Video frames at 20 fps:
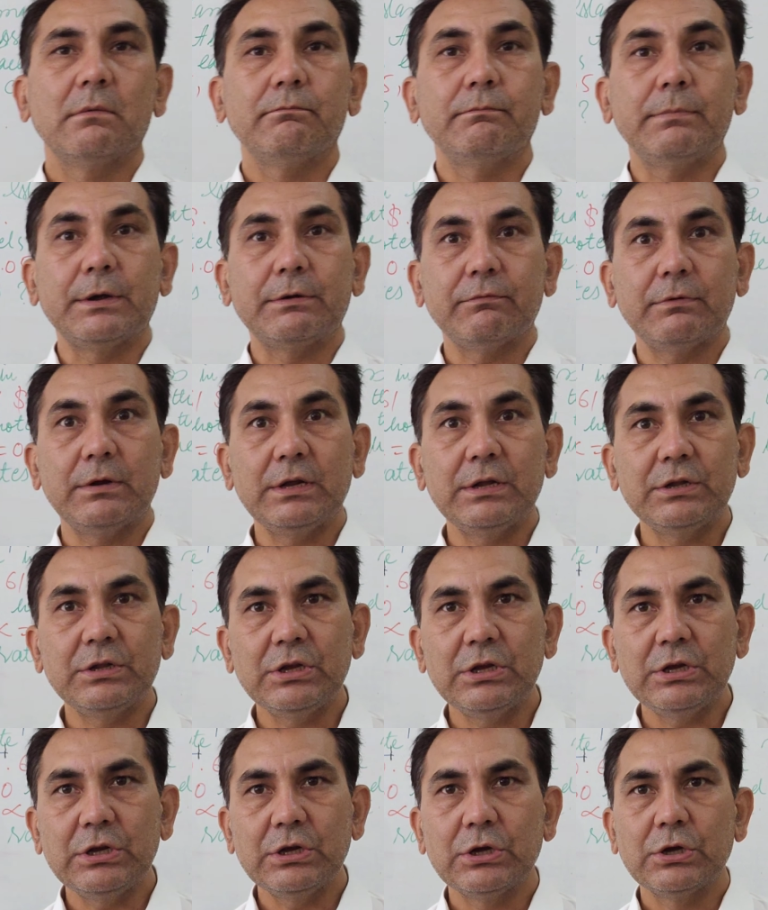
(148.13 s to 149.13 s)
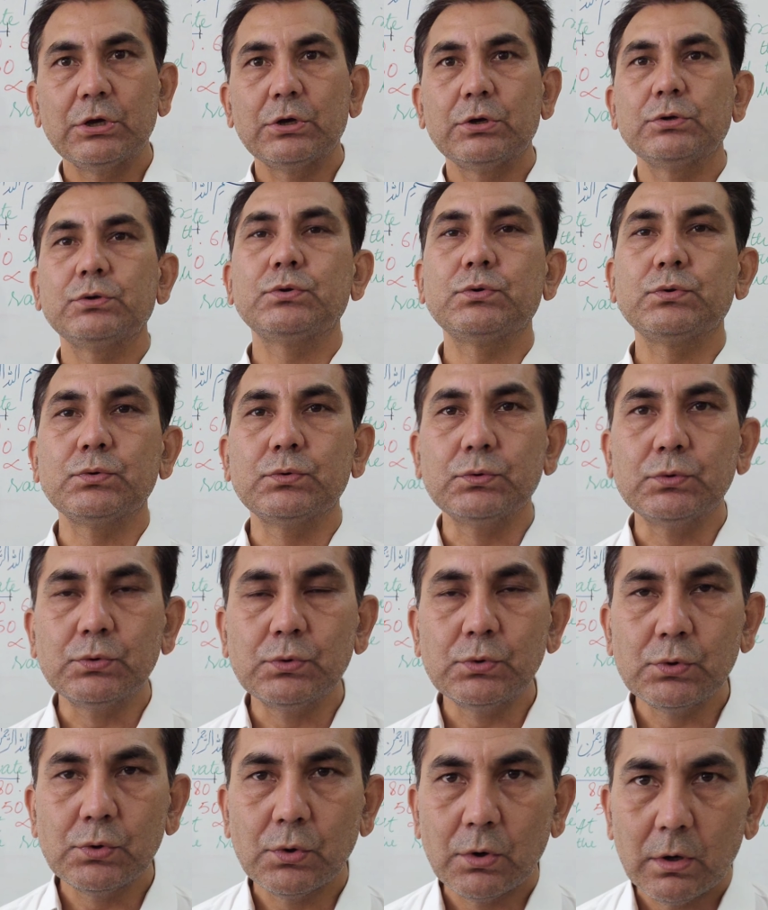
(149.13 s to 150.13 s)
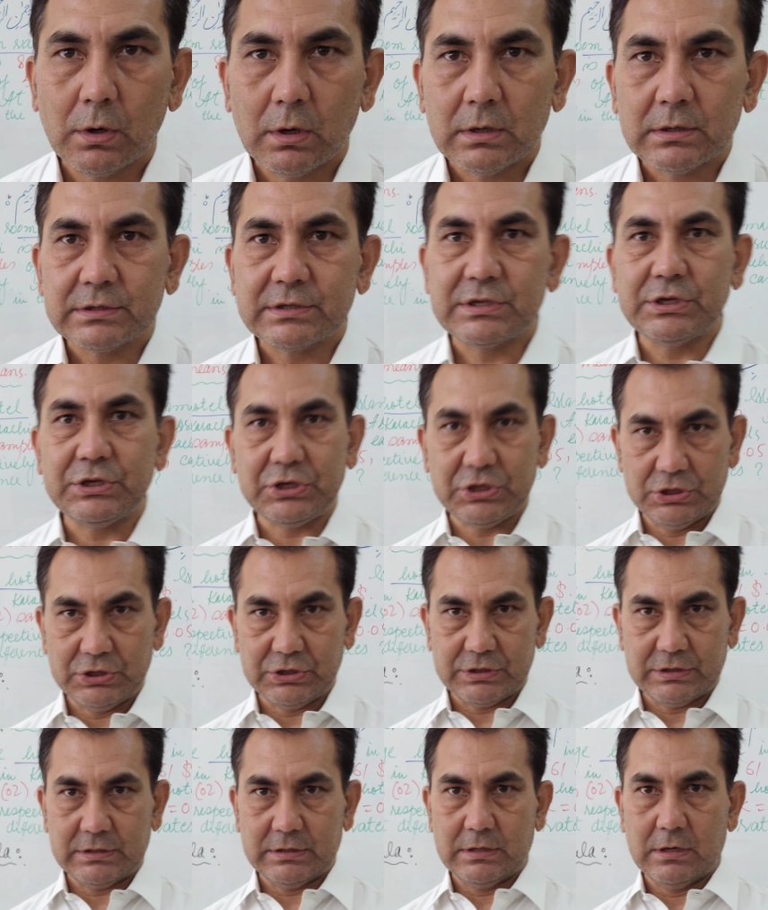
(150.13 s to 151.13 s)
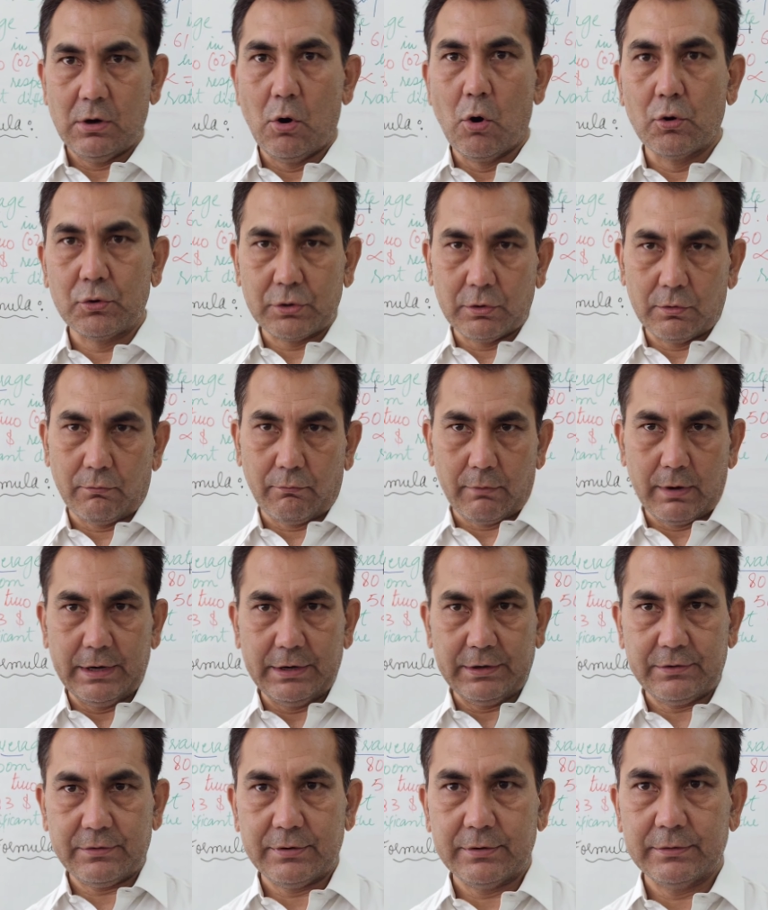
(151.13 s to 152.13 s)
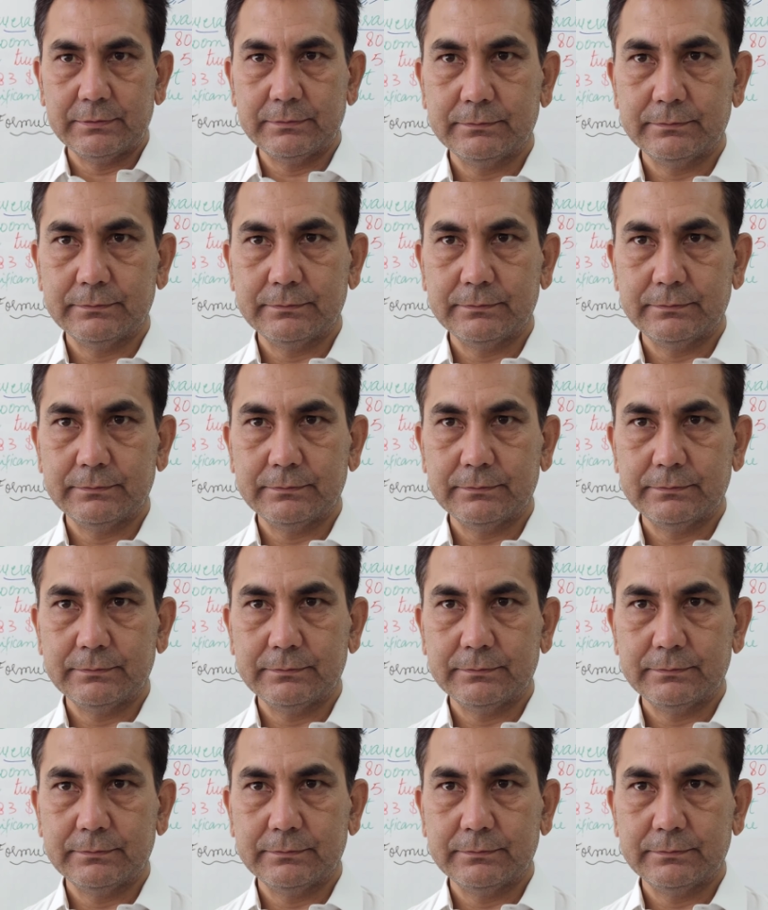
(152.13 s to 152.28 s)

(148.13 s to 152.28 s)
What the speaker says: between the two cities hotel rate?